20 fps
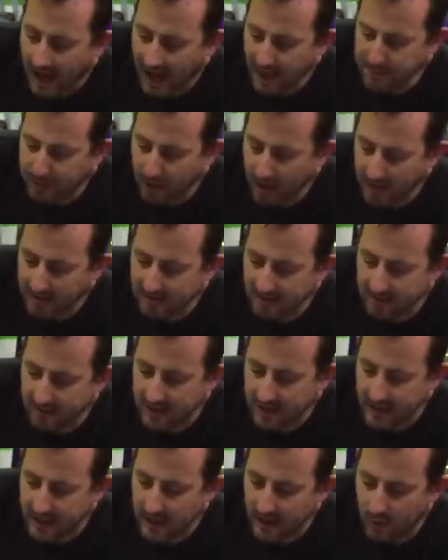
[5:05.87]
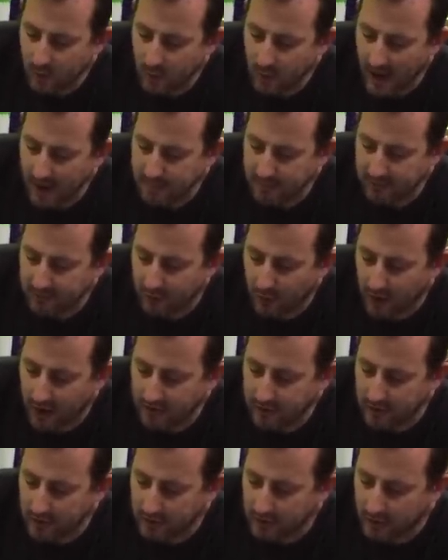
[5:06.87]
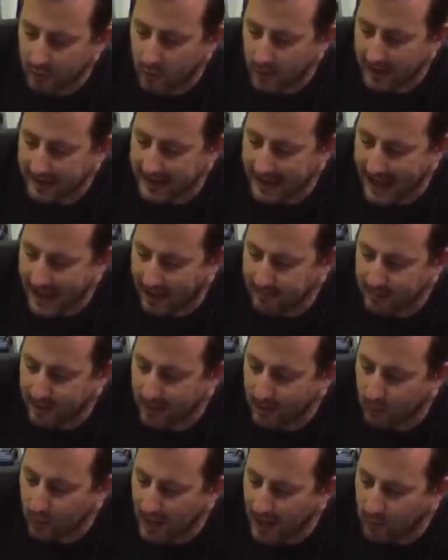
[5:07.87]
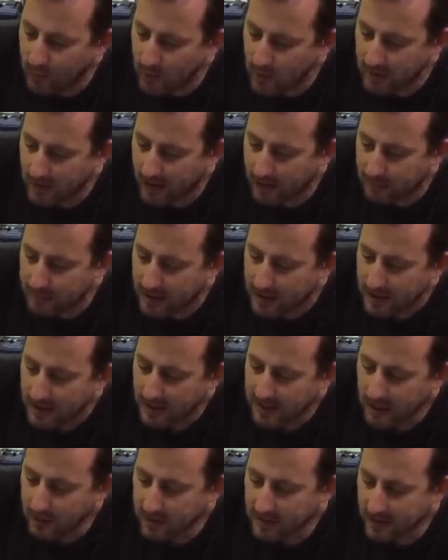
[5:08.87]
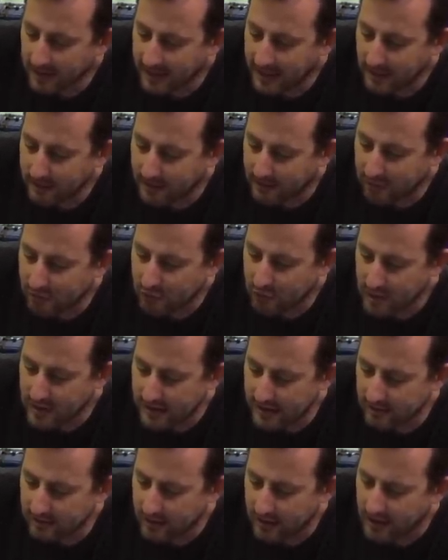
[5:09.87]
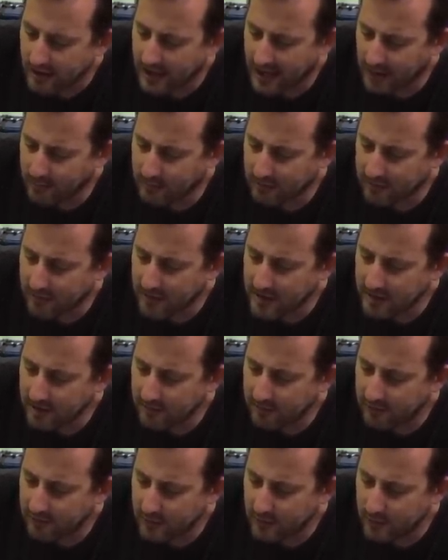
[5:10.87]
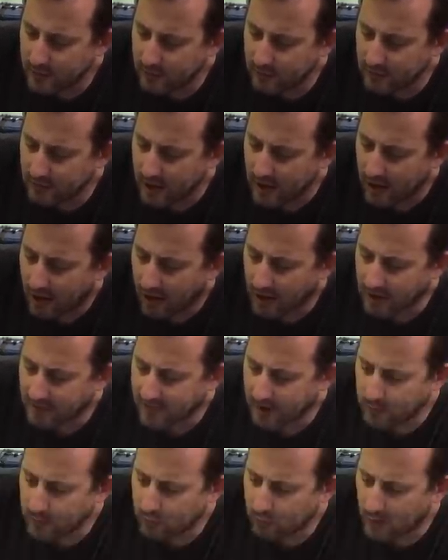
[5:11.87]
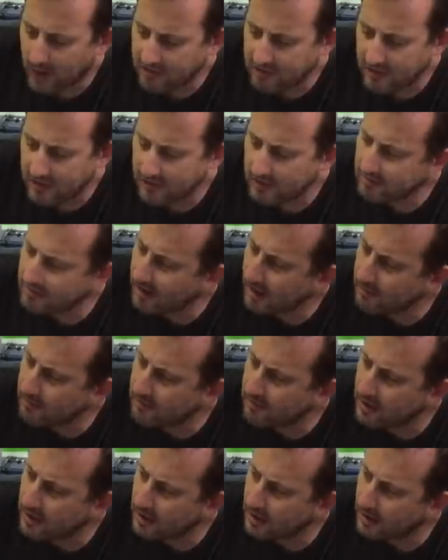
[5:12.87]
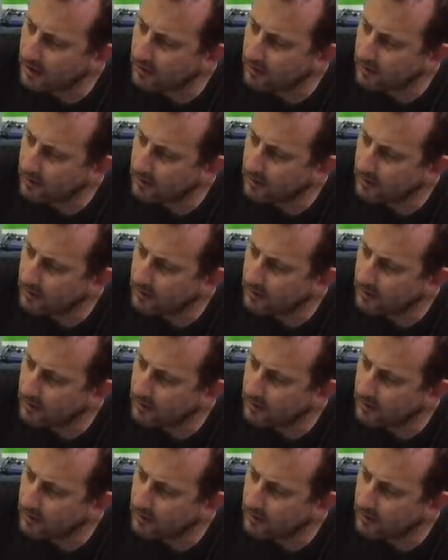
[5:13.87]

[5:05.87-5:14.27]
I paused the video right before I took a quick nap, and when I woke up, they were talking about trees, and I was very confused on if I was watching the same video.